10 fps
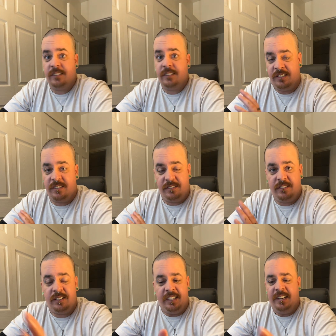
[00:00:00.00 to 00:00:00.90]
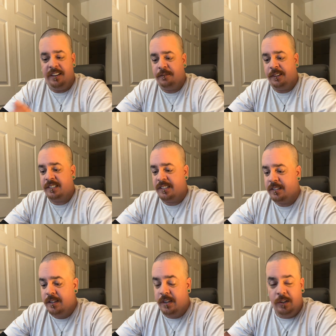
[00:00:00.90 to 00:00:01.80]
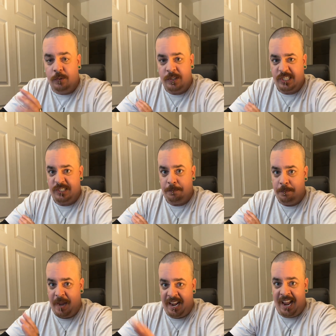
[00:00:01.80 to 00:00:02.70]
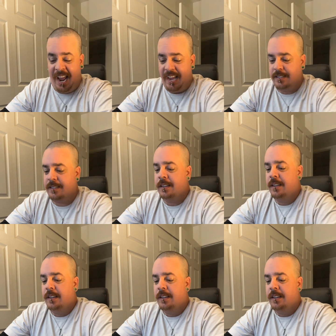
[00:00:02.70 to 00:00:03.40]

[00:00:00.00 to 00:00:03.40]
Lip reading: Just clean it and fix it, which is badass.